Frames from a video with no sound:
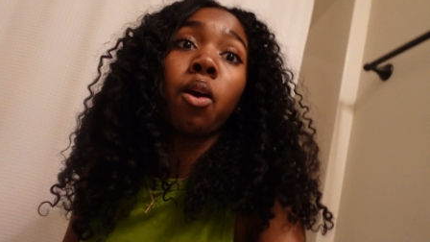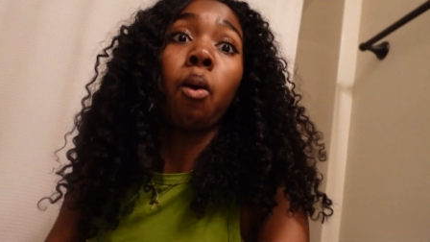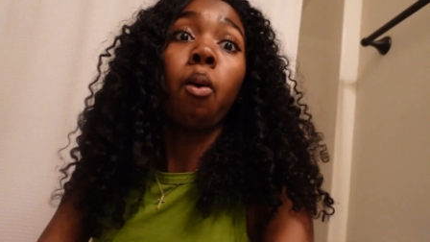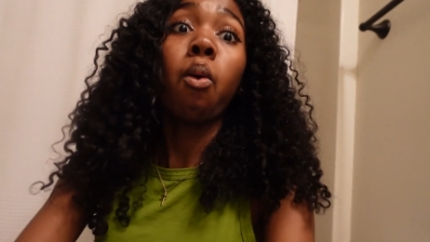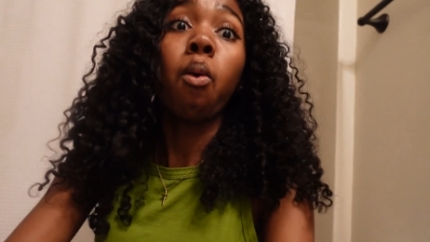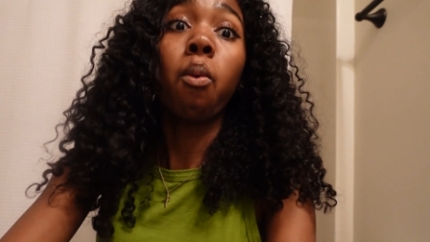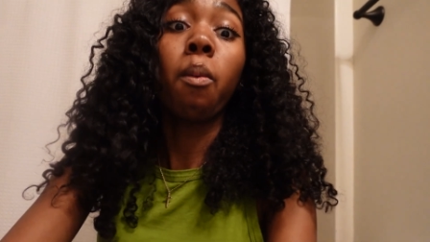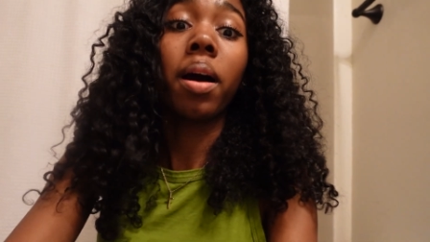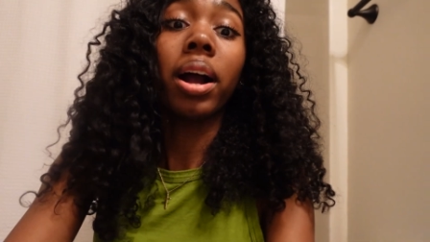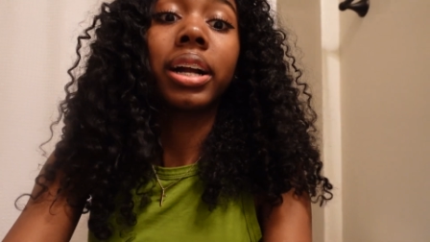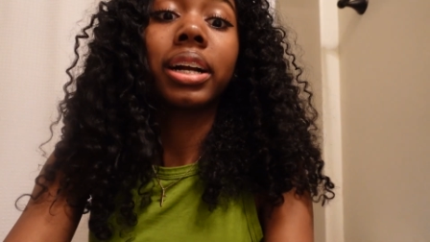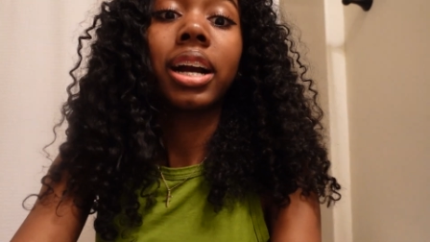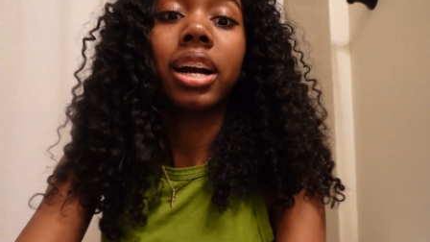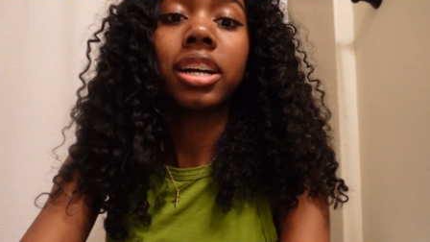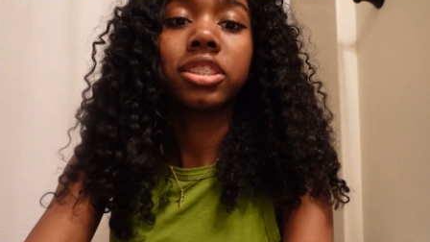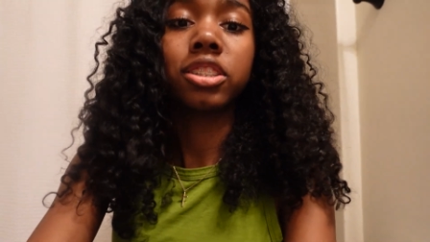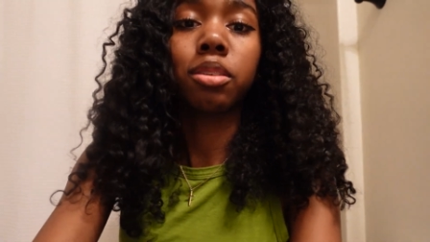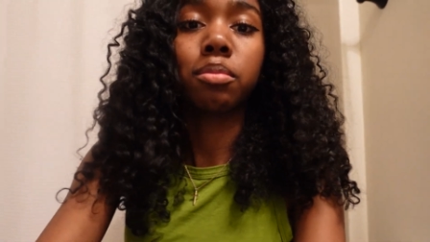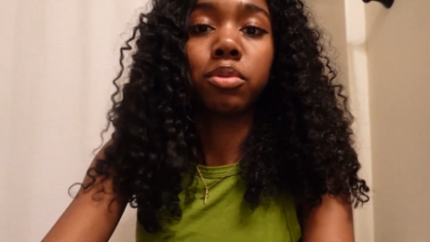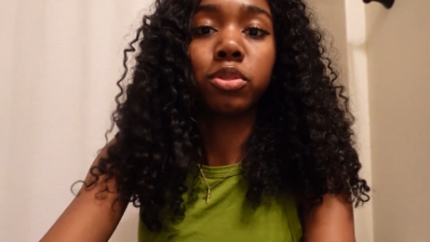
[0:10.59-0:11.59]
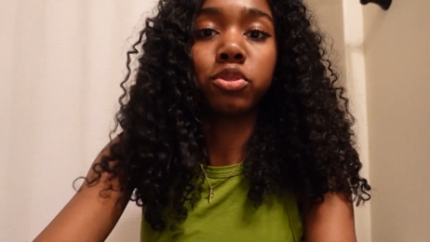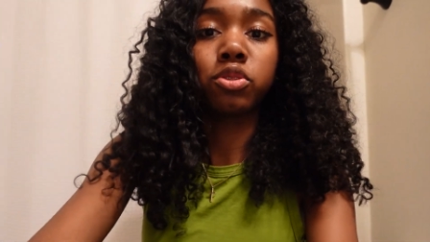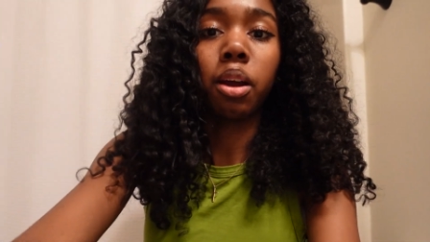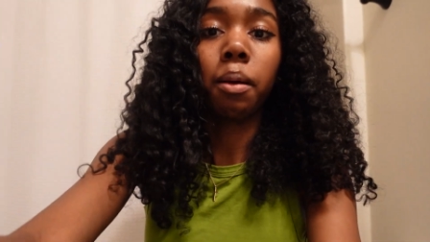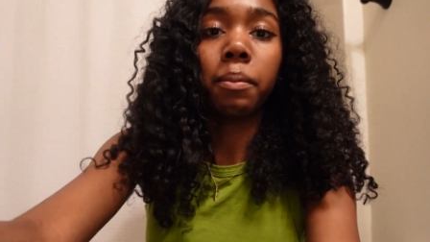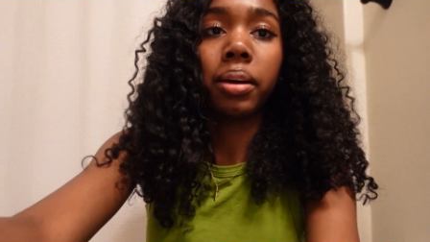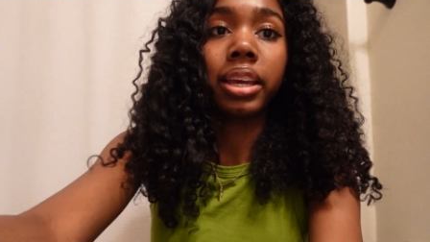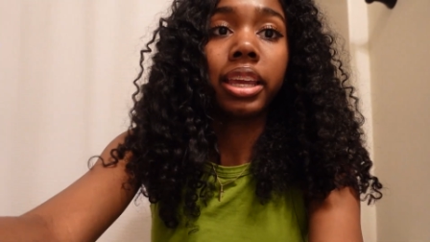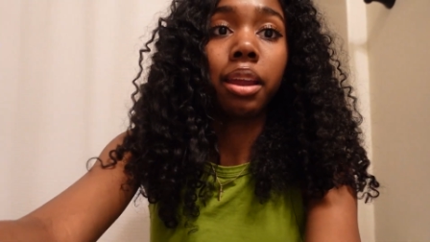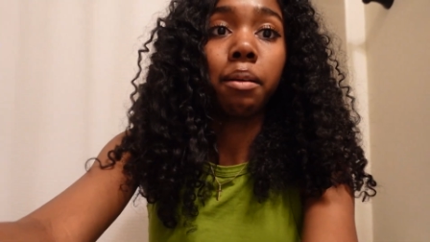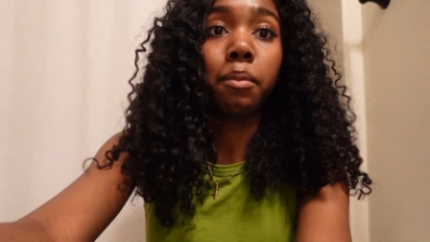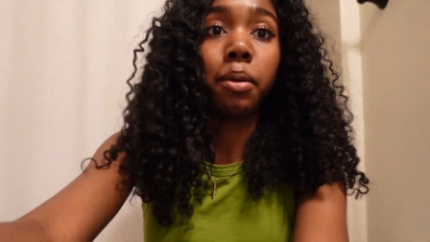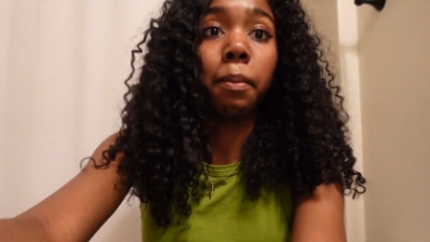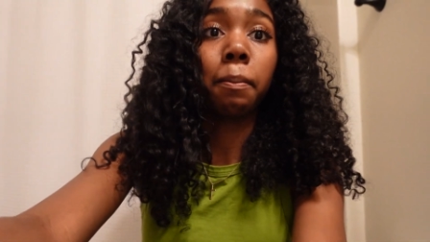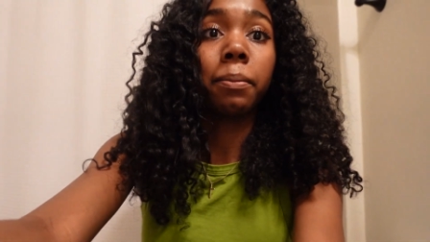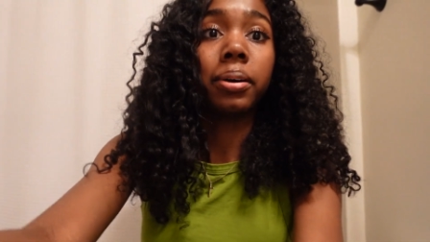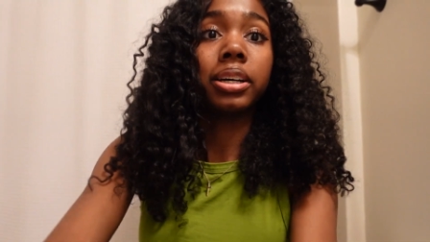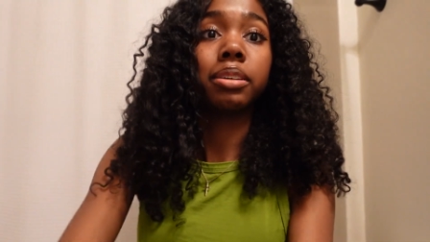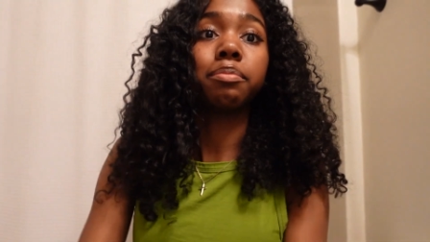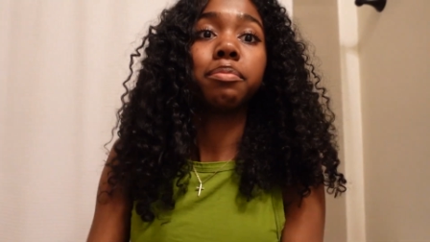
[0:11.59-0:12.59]
Oh my gosh, I almost dropped my camera,
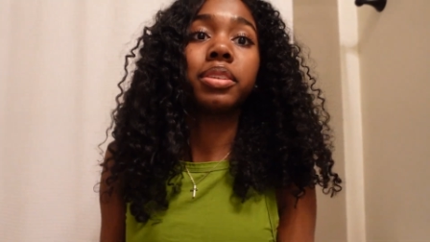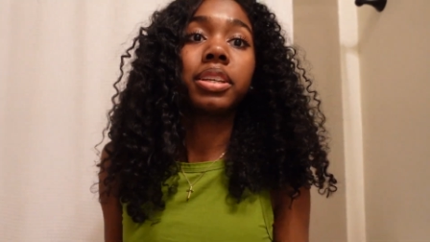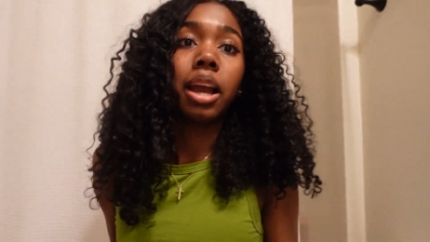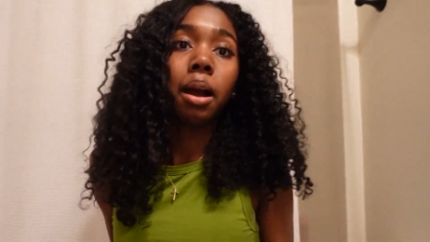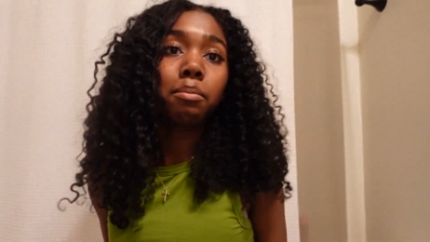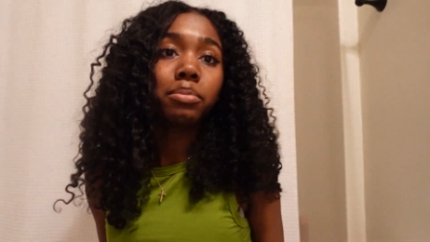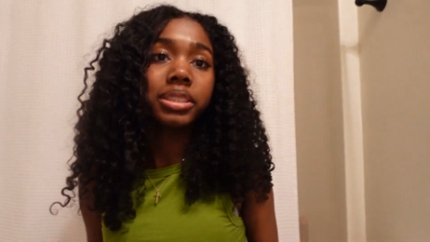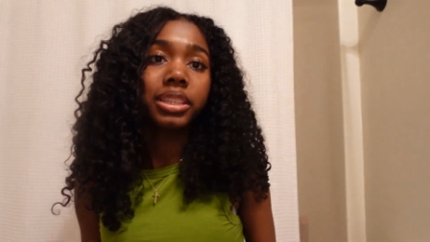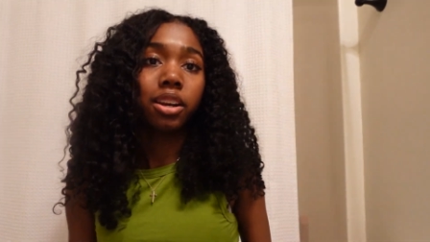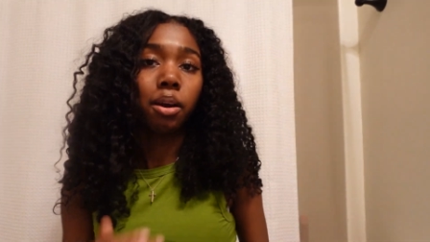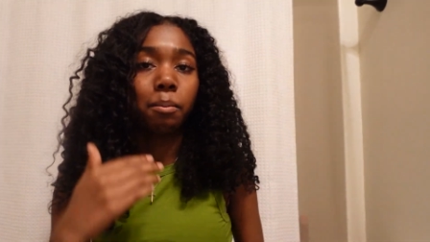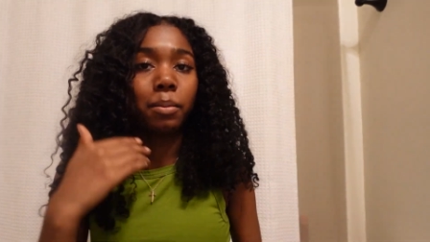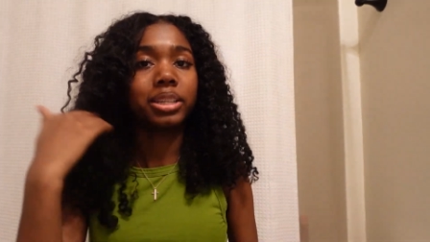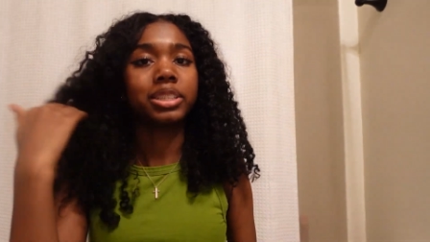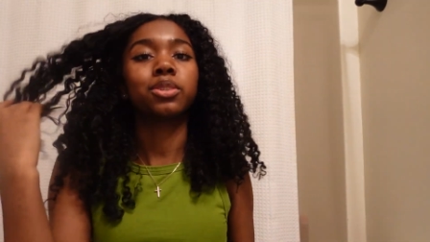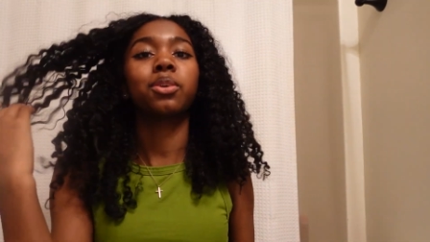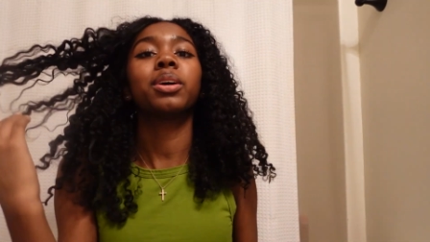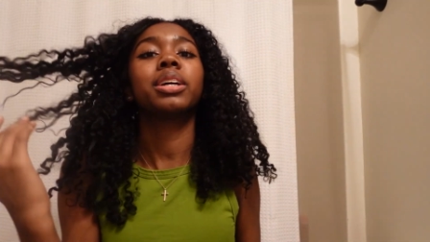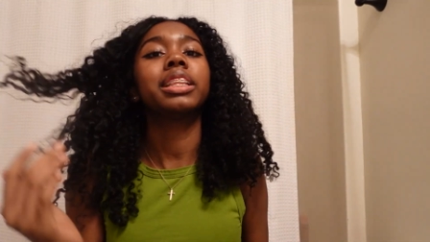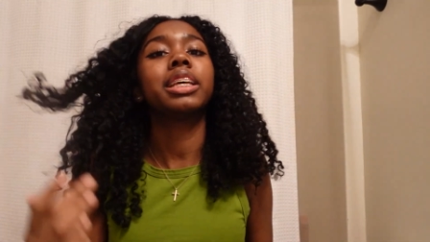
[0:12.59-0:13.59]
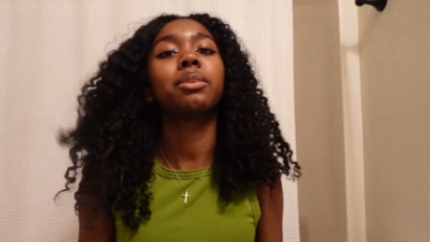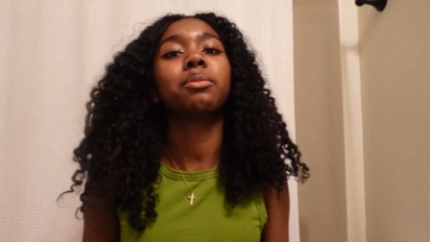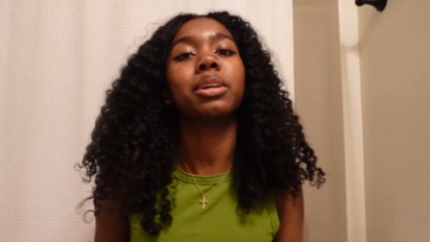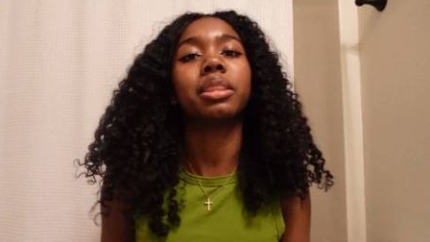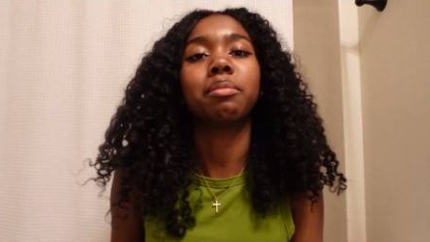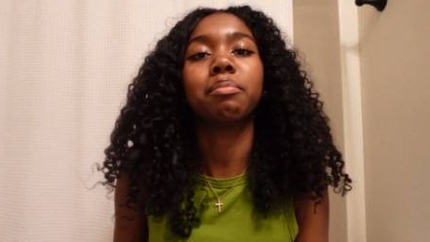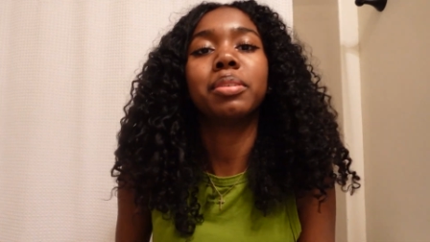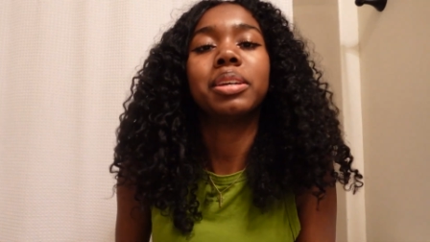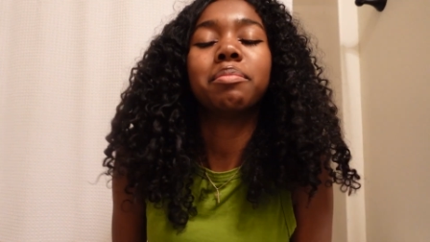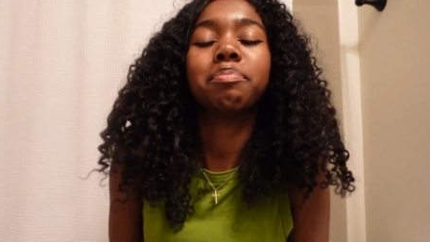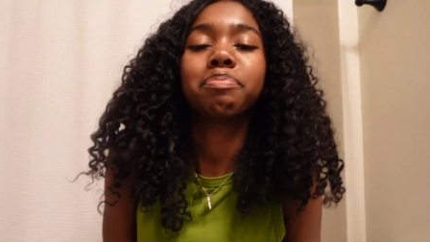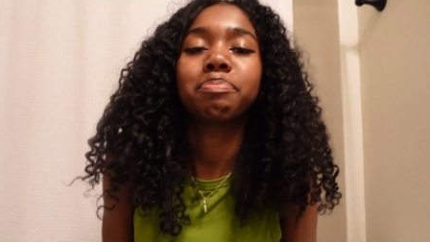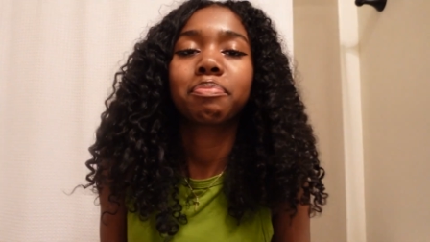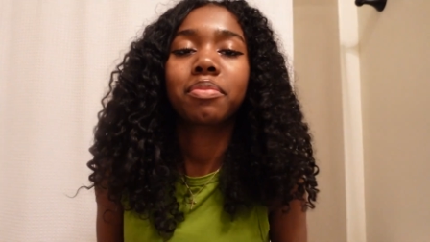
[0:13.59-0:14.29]
but come sit on my toilet with me.